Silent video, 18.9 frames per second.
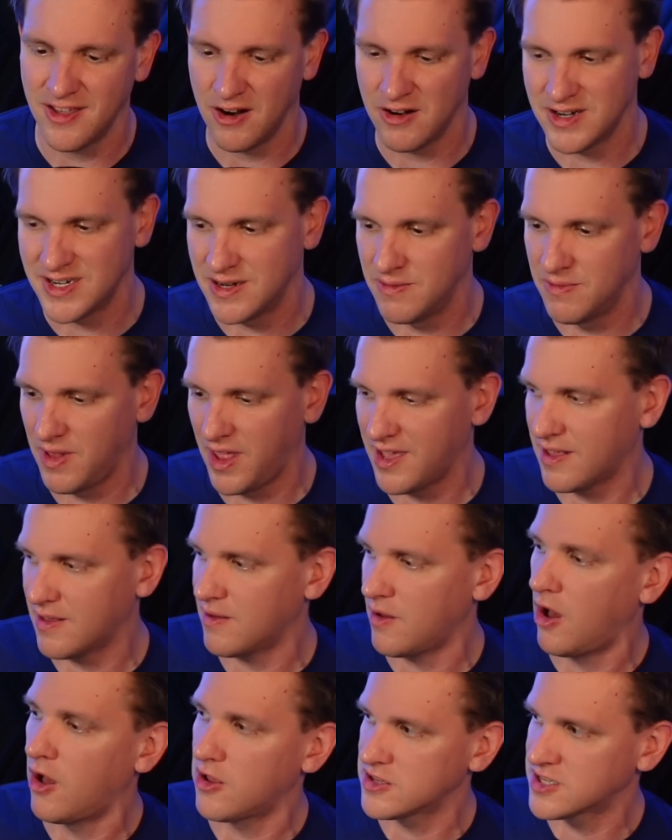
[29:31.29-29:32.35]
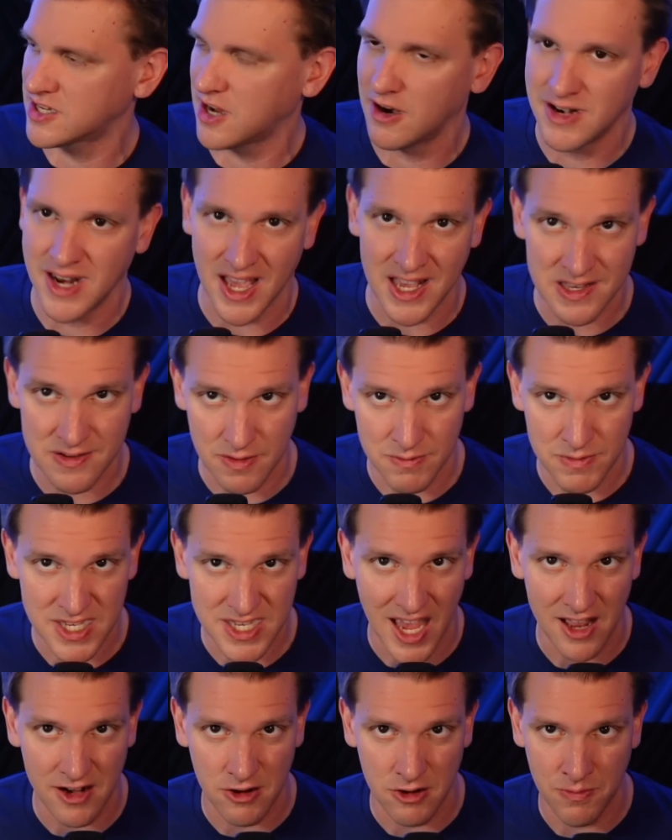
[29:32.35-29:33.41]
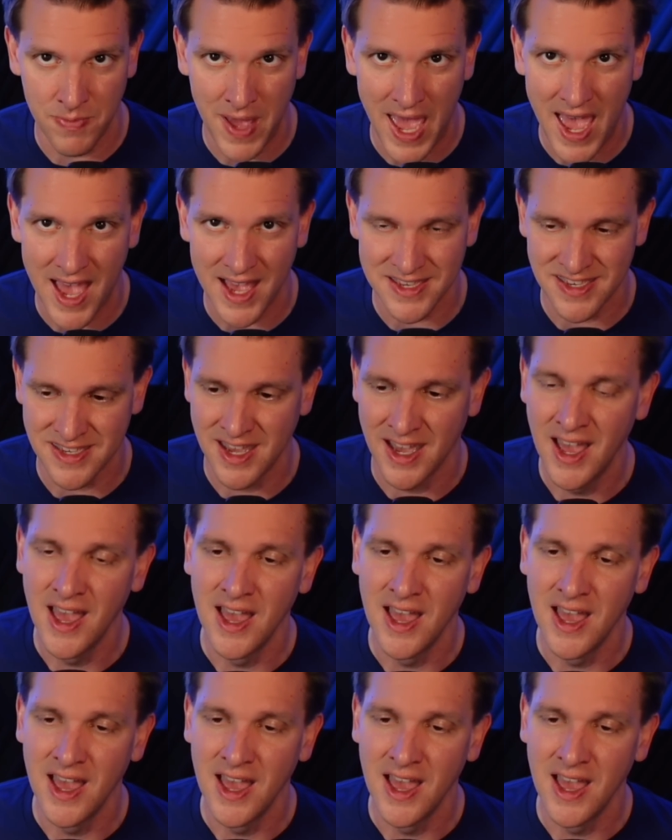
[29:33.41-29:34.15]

They're like all-star decks from standard past.